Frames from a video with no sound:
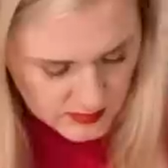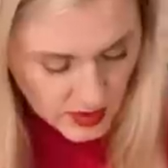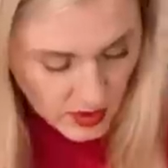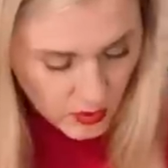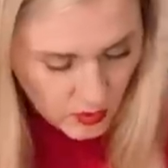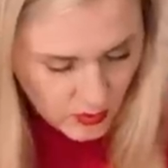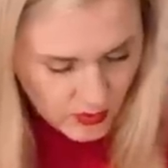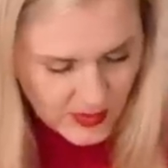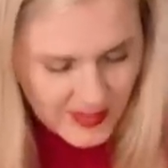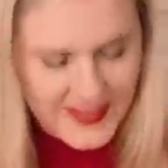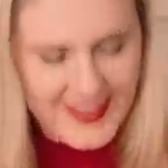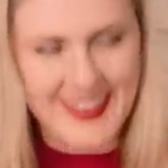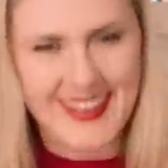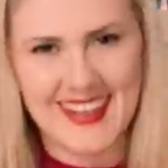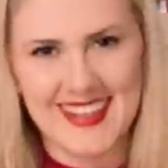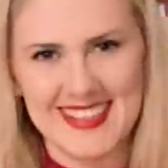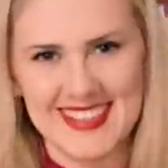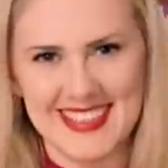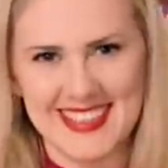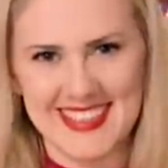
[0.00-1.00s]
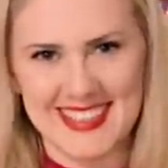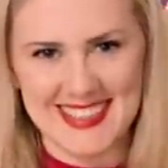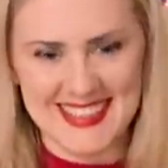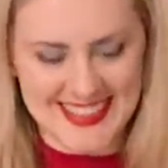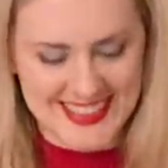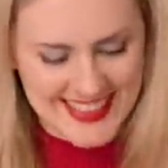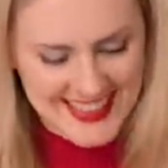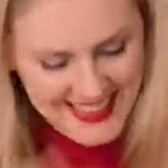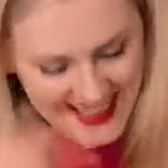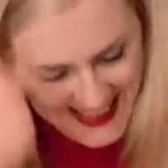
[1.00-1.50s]
Oh, I see it.
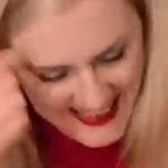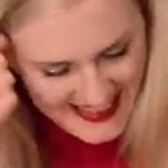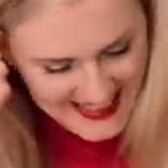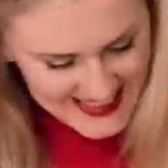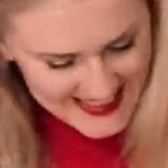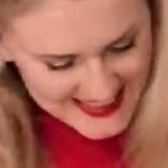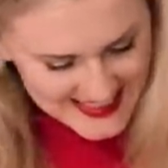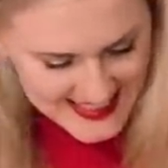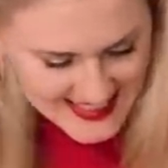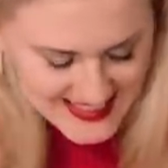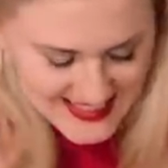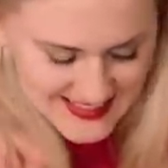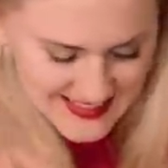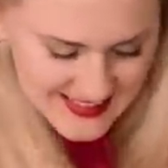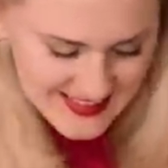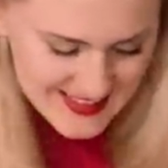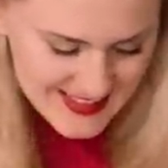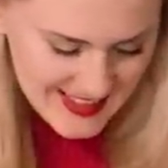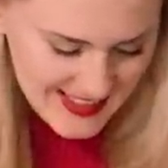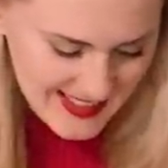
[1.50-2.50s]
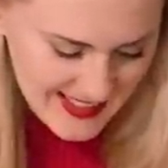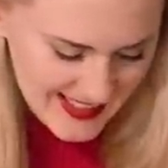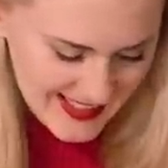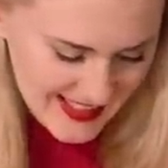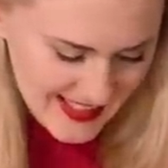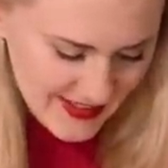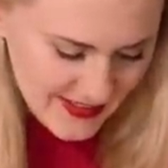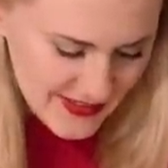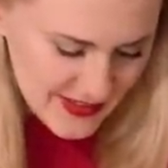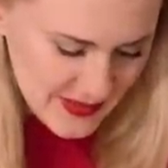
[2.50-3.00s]
It's this little tiny
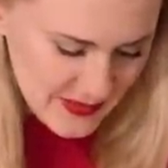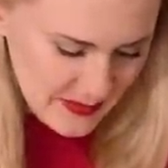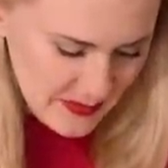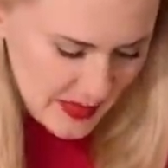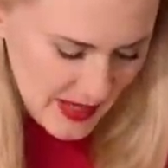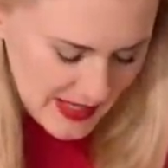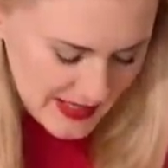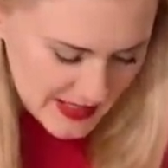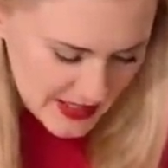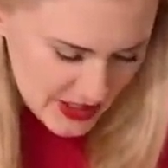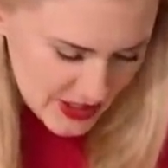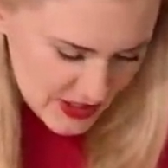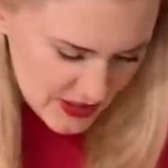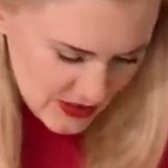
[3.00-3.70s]
gift package